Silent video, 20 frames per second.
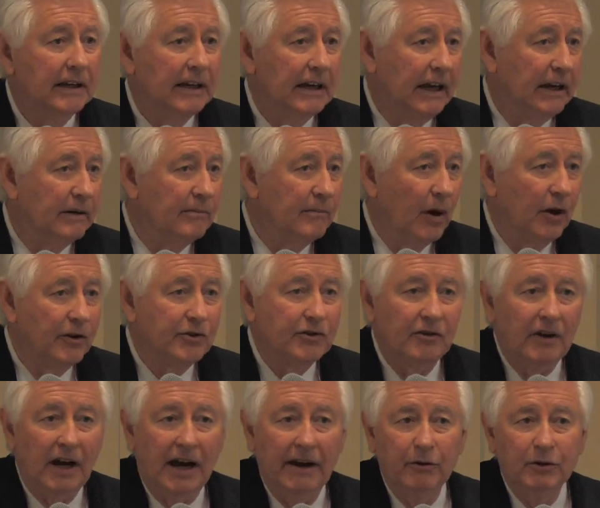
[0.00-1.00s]
And most
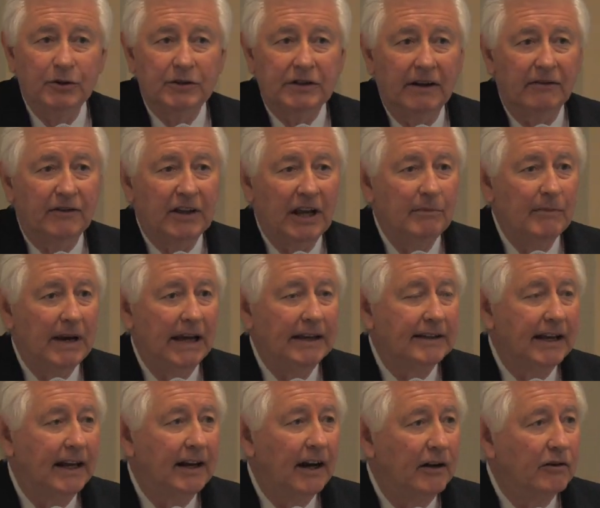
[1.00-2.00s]
drivers, if they make
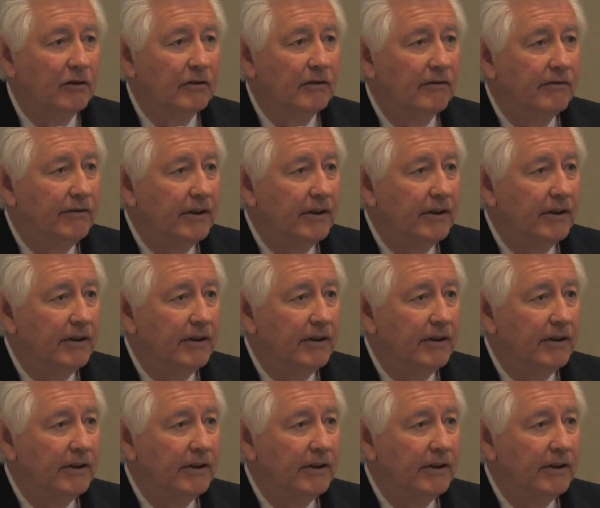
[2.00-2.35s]
that $150,